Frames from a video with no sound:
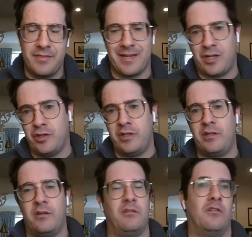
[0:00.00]
that
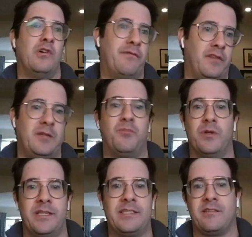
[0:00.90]
could hopefully
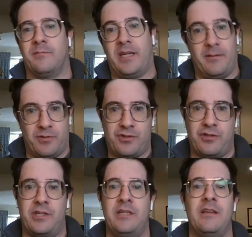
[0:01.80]
breed some
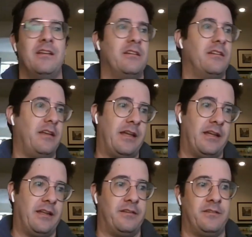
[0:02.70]
chemistry
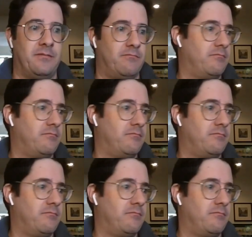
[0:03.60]
and,